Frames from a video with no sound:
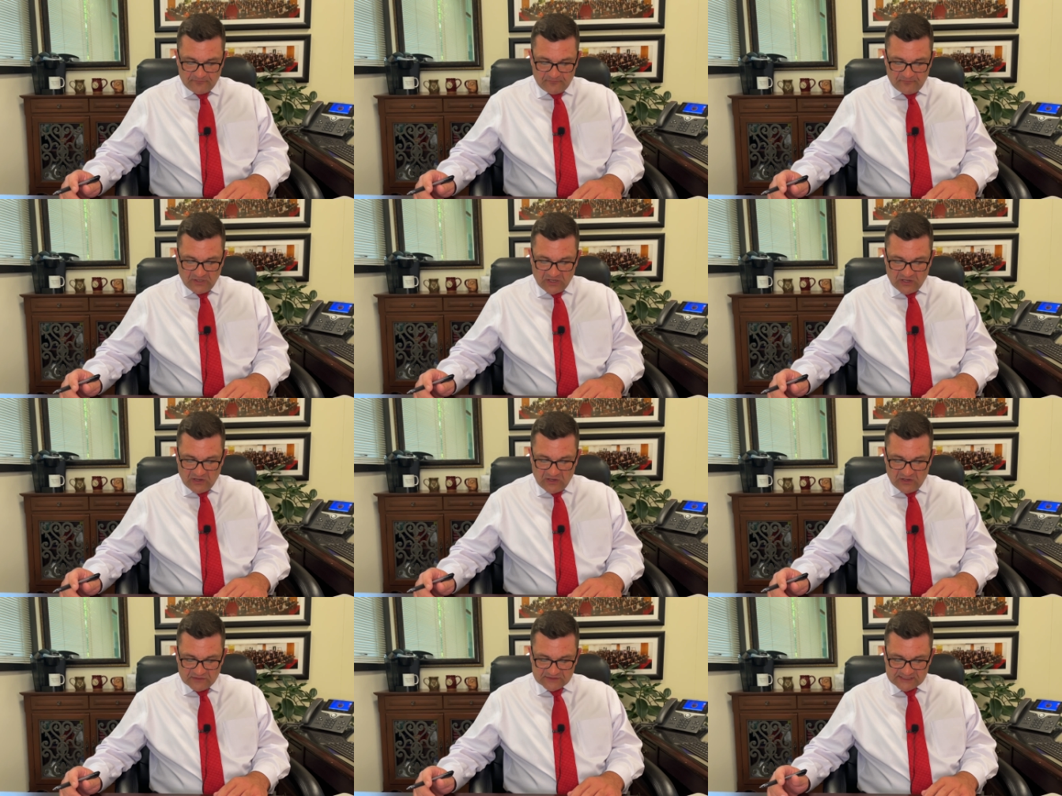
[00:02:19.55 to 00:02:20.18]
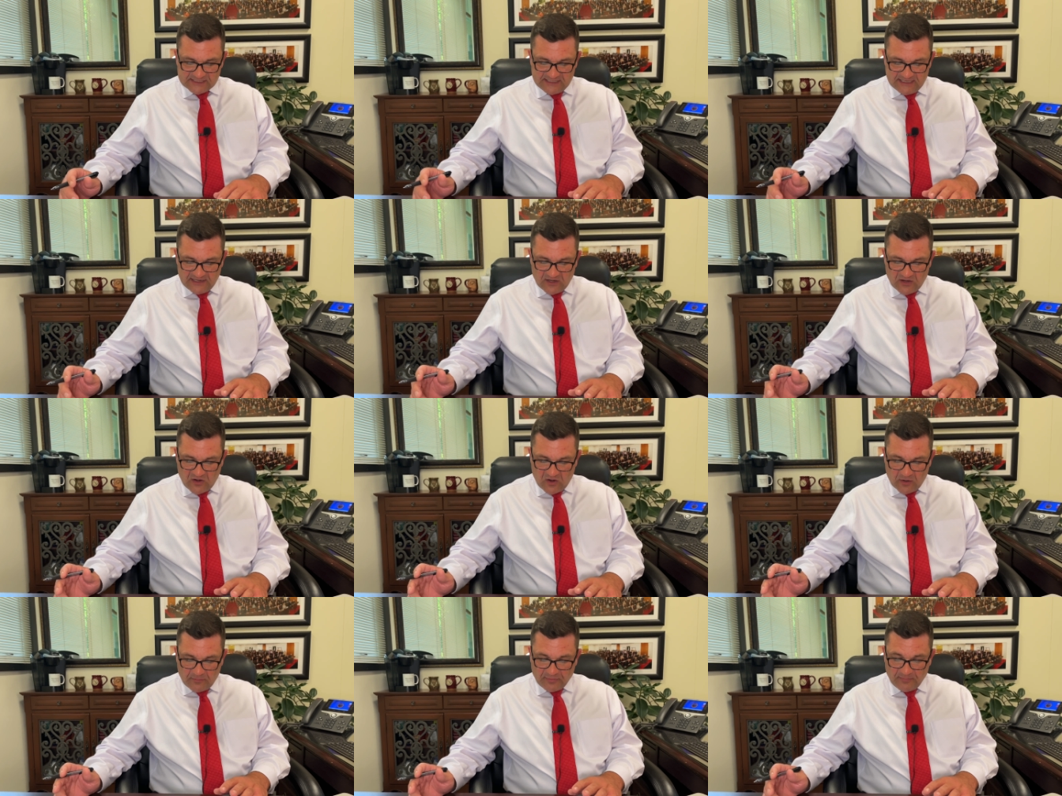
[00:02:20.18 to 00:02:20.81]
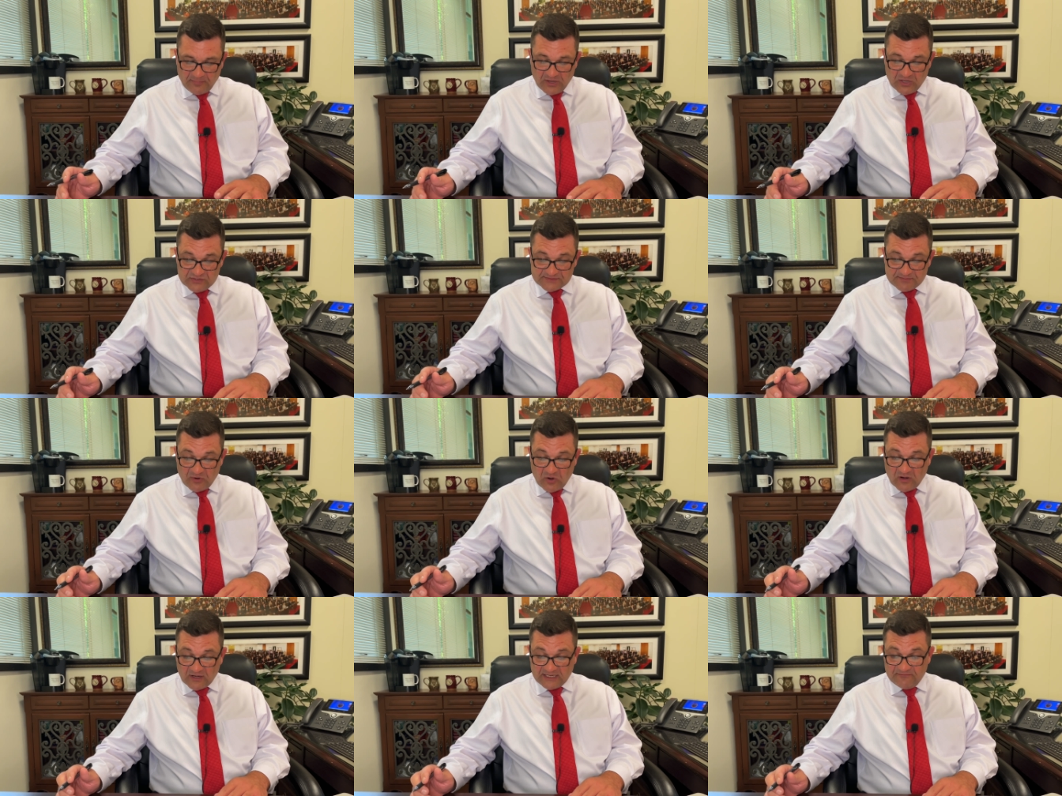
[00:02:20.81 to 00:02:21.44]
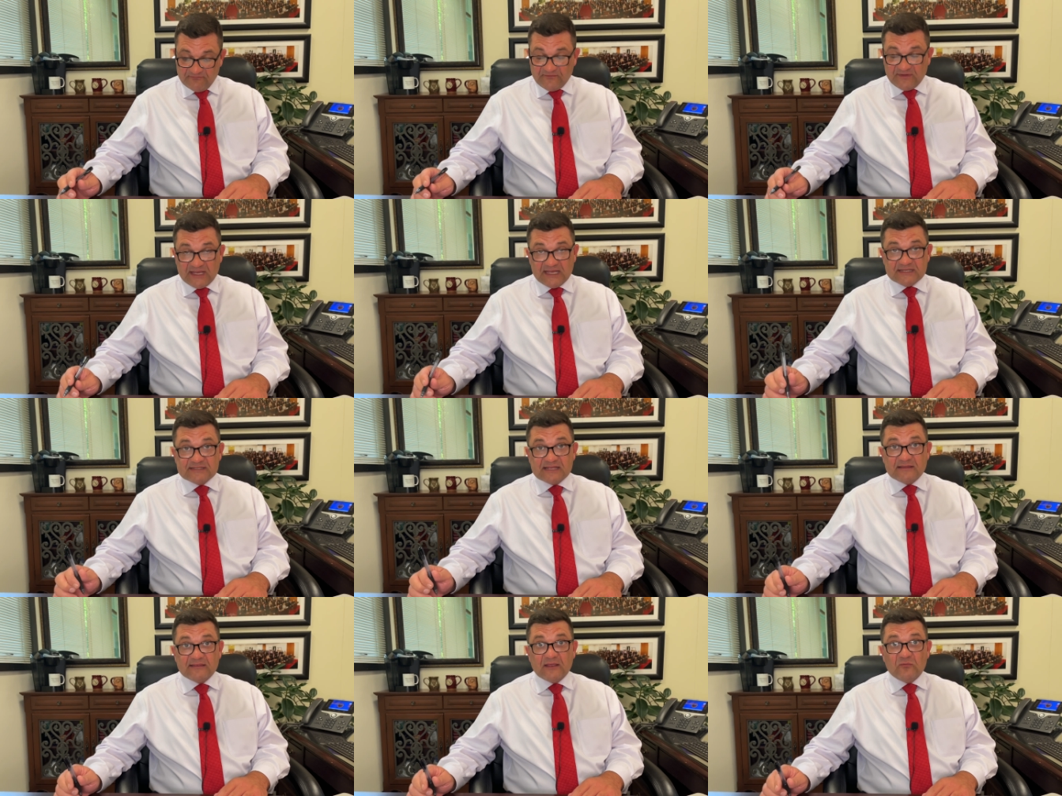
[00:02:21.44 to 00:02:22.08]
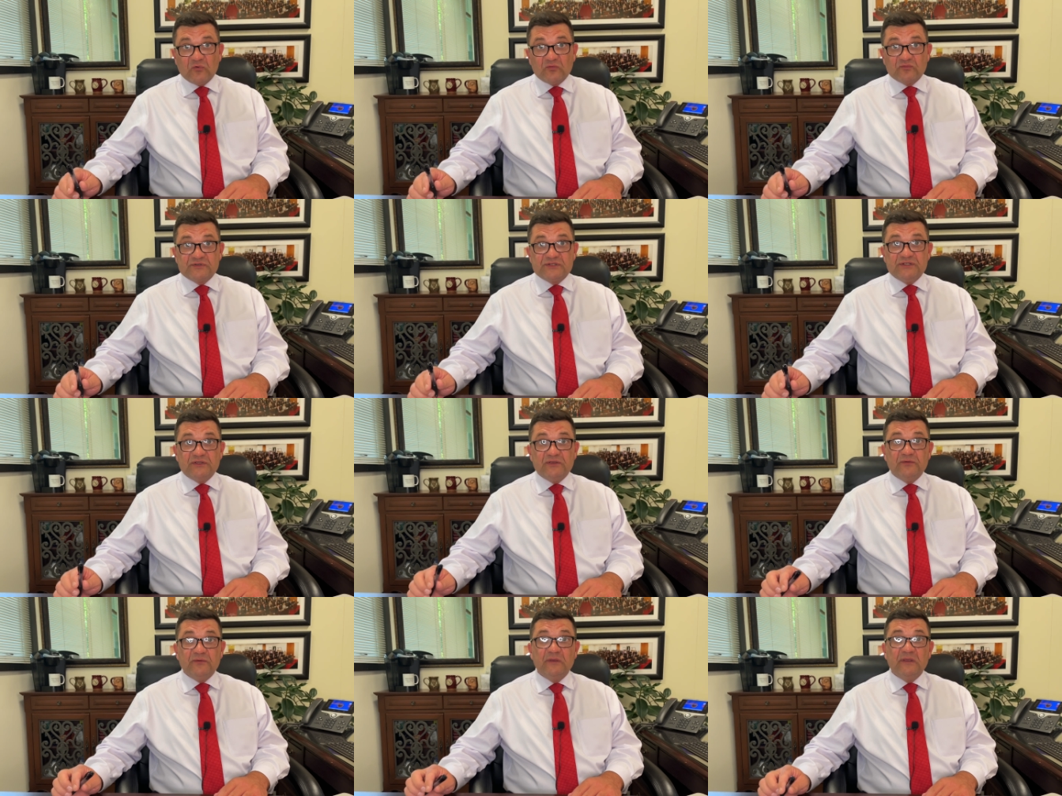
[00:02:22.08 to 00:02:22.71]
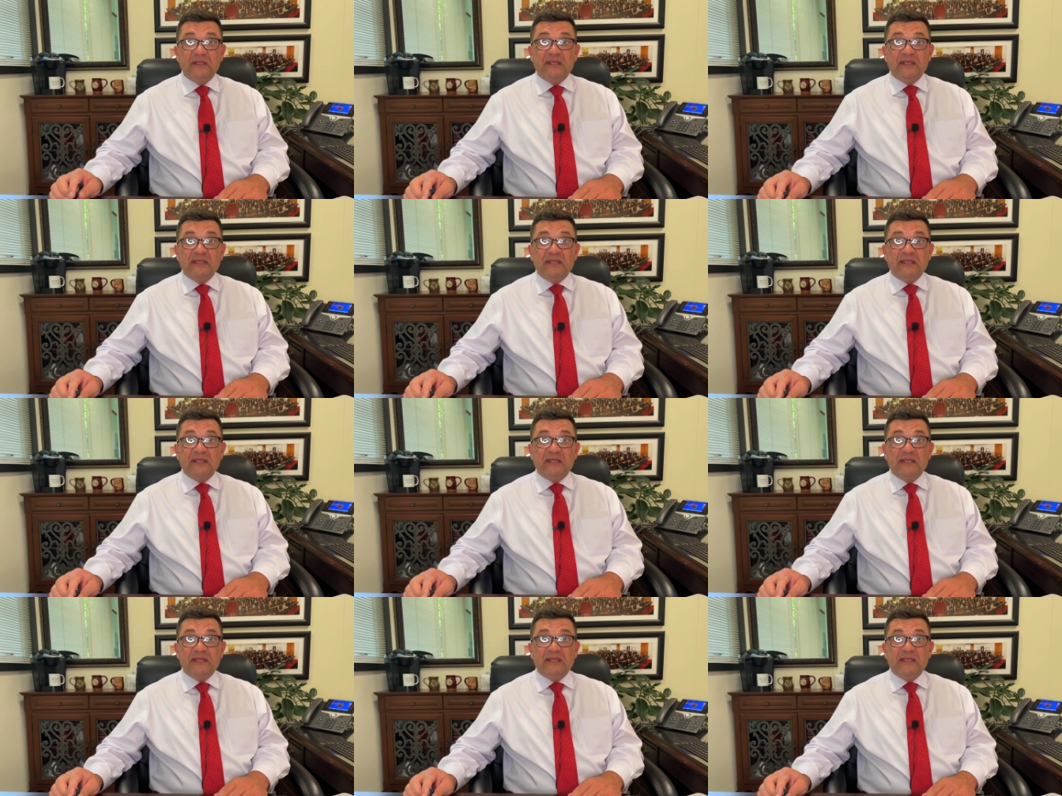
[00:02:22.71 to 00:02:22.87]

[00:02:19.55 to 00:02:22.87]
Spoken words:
because there are proposed parking fees that they want to